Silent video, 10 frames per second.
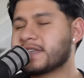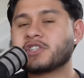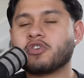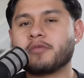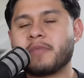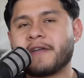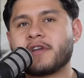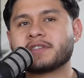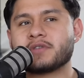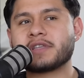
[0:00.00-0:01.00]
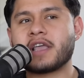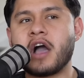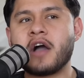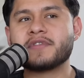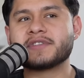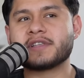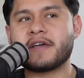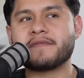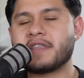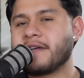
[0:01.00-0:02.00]
I told my friends I was like, obviously,
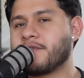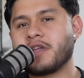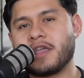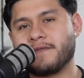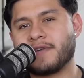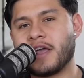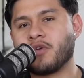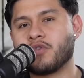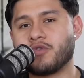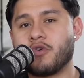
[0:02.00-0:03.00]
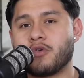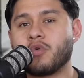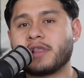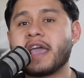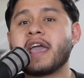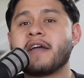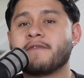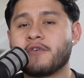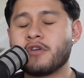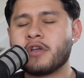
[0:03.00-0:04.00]
I've never hit Franco, nor will I
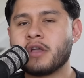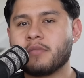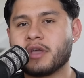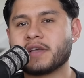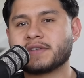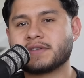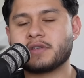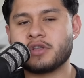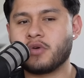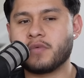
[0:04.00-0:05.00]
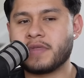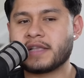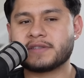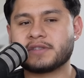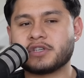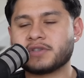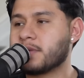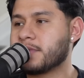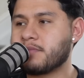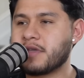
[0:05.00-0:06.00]
ever, because you know that's just
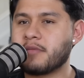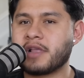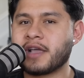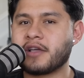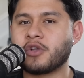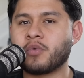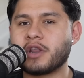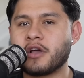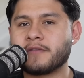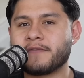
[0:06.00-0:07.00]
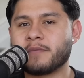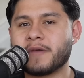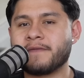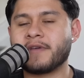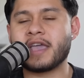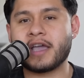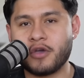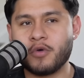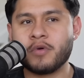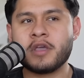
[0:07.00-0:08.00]
something me and Blanca agreed on from the get
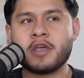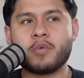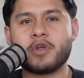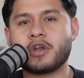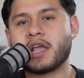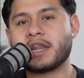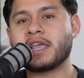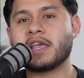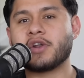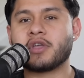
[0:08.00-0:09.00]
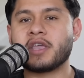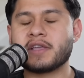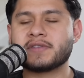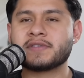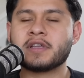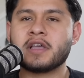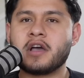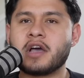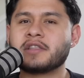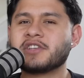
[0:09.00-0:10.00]
go. Yeah. We're not gonna hit our kids
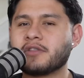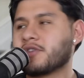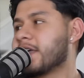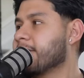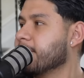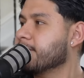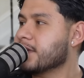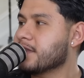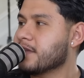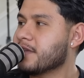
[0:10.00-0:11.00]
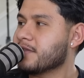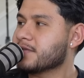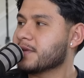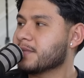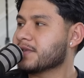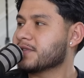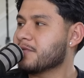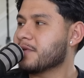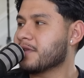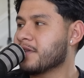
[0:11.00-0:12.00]
until they're like 15 and they do something
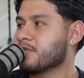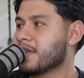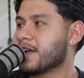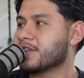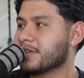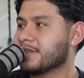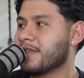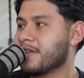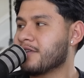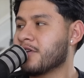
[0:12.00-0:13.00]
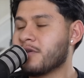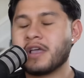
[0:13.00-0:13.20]
stupid. Then una cachetada, you know.